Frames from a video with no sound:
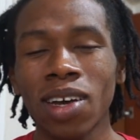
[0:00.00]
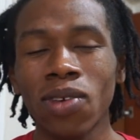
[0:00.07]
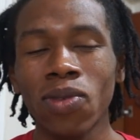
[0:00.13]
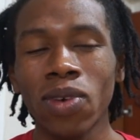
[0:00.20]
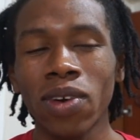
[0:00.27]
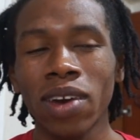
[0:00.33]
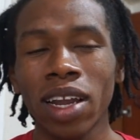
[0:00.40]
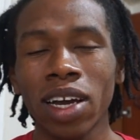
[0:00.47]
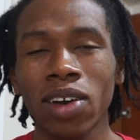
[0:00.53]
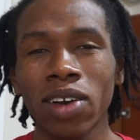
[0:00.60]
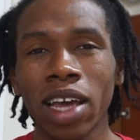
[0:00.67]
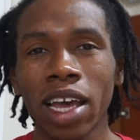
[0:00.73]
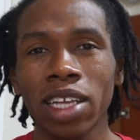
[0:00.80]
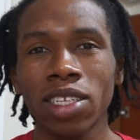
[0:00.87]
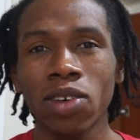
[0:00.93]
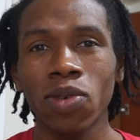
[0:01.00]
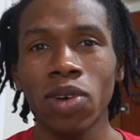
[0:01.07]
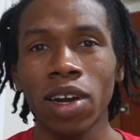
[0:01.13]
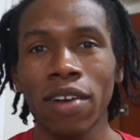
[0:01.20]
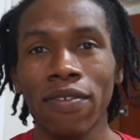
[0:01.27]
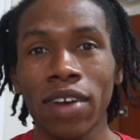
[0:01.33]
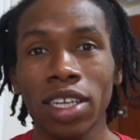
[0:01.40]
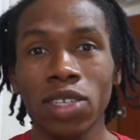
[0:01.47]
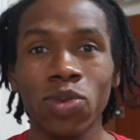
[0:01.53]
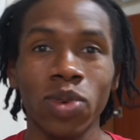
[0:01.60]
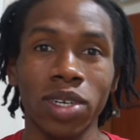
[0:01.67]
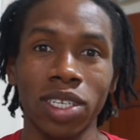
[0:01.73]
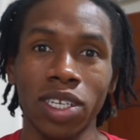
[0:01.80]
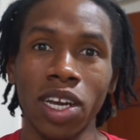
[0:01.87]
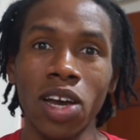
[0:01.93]
we were like, okay, so we're gonna find
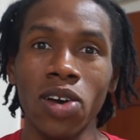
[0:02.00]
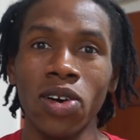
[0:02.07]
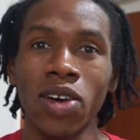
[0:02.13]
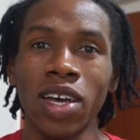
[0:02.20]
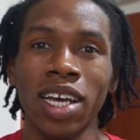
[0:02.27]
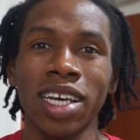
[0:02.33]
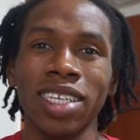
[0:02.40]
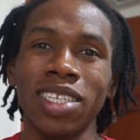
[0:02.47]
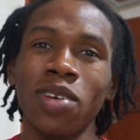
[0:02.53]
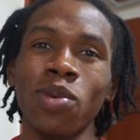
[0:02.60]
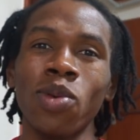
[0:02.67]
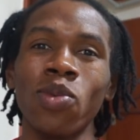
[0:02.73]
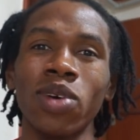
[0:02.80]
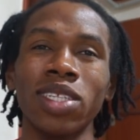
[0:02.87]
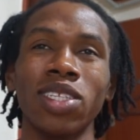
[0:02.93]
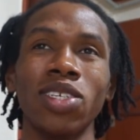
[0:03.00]
somewhere else to go. So we went